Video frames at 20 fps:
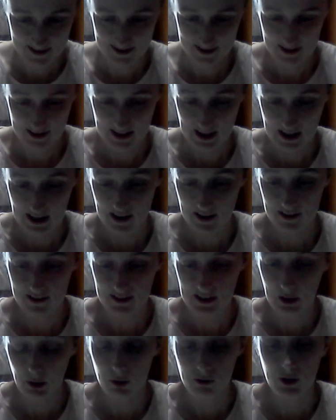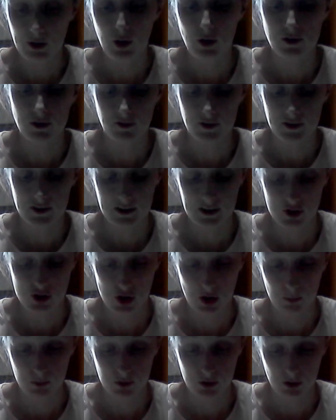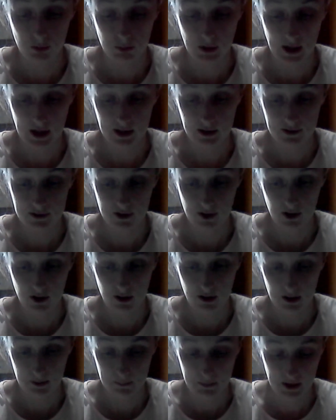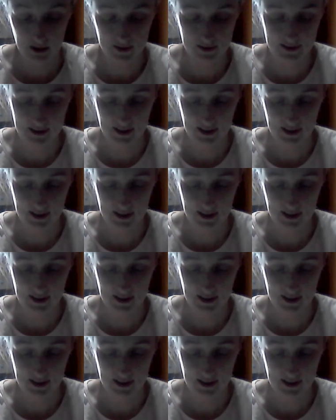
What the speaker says: Yeah, the Oreos obviously are chopped up like, so that makes it.